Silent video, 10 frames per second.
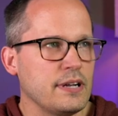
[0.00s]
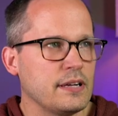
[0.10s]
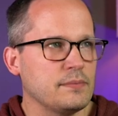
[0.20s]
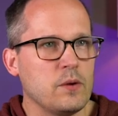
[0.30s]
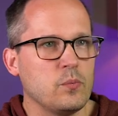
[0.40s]

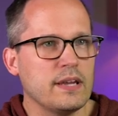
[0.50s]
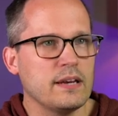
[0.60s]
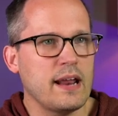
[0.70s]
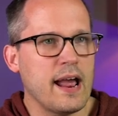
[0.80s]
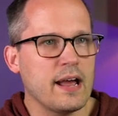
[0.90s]
And we
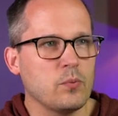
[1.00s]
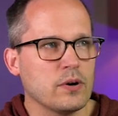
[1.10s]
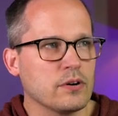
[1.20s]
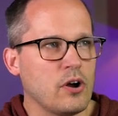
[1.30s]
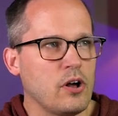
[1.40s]
can add
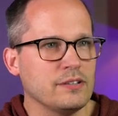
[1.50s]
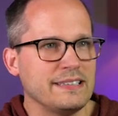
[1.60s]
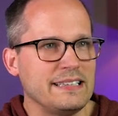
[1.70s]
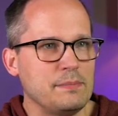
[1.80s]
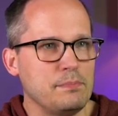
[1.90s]
what are called
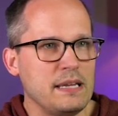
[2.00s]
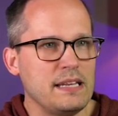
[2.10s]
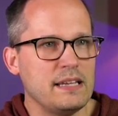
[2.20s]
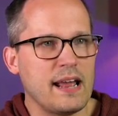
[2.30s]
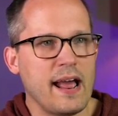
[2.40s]

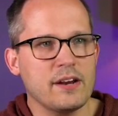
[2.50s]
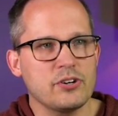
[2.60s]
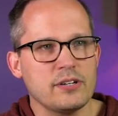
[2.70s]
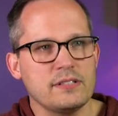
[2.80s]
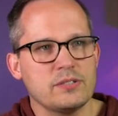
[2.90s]
immediate
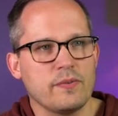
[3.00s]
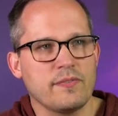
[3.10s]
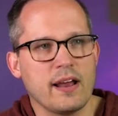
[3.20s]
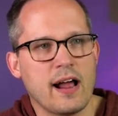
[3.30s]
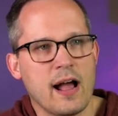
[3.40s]
actions. So we've
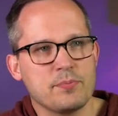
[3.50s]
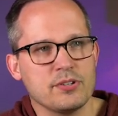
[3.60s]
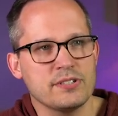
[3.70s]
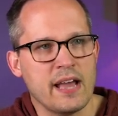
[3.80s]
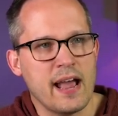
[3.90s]
got
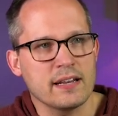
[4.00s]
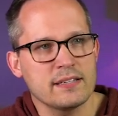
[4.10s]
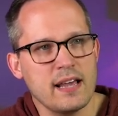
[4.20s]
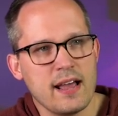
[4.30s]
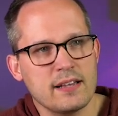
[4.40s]
options to add a
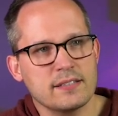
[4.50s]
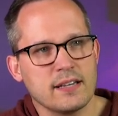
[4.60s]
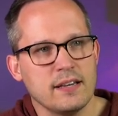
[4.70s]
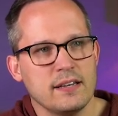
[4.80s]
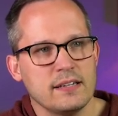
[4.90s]

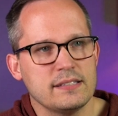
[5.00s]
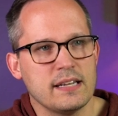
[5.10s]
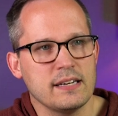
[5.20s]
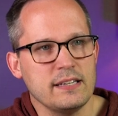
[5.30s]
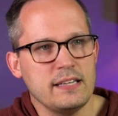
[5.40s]
task,
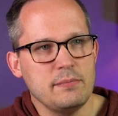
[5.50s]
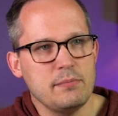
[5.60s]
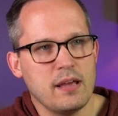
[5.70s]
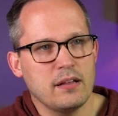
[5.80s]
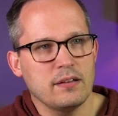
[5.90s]
send an
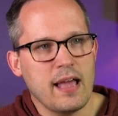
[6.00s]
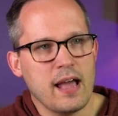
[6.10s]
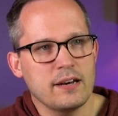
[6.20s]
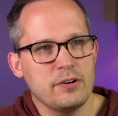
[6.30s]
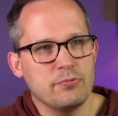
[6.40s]
email,
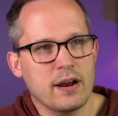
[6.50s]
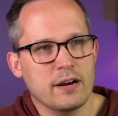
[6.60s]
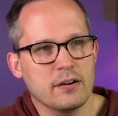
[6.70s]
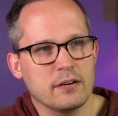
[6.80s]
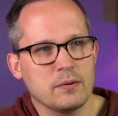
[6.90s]
add a new
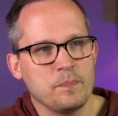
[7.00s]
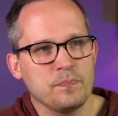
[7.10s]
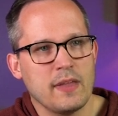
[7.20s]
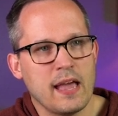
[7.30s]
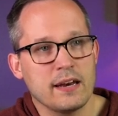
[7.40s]
record,
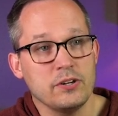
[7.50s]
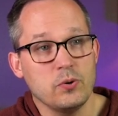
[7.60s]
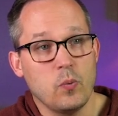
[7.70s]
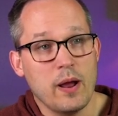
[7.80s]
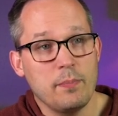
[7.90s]
add a new
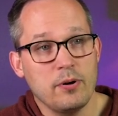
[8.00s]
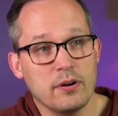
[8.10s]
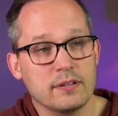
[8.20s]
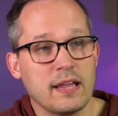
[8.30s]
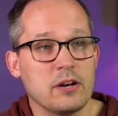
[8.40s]

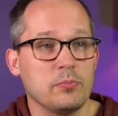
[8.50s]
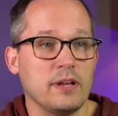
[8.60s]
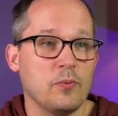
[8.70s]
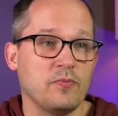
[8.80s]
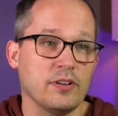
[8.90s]
webhook. That'll be
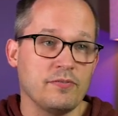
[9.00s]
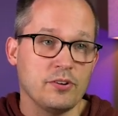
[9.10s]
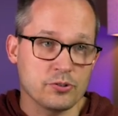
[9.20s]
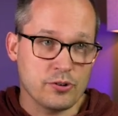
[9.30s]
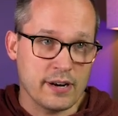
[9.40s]
helpful if
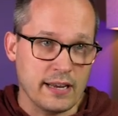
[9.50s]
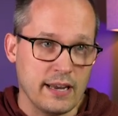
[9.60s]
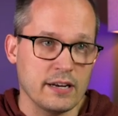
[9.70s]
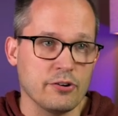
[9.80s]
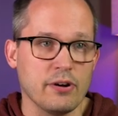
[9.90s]
you're trying to
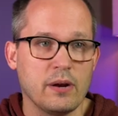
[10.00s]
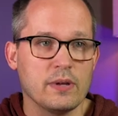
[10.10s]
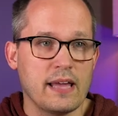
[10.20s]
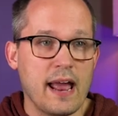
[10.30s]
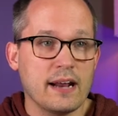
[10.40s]
integrate
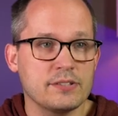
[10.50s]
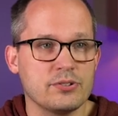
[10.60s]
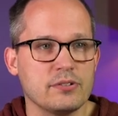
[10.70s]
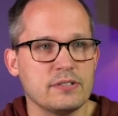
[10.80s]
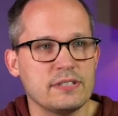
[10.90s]
with
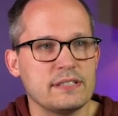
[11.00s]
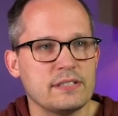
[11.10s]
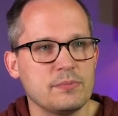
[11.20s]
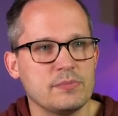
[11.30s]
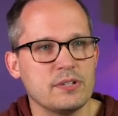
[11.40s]
external
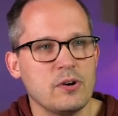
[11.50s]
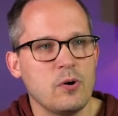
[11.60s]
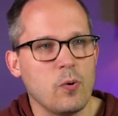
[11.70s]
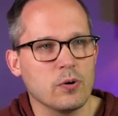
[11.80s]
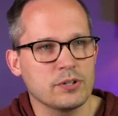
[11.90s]
systems
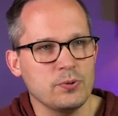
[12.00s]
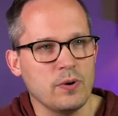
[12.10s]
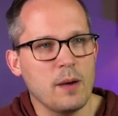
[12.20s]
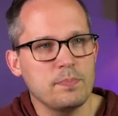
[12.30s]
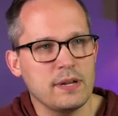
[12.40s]
or to
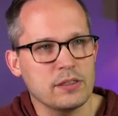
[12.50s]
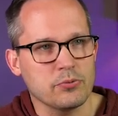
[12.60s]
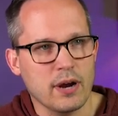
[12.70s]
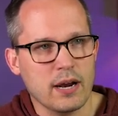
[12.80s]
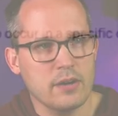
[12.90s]
update the
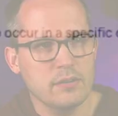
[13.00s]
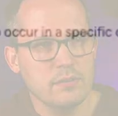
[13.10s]
record.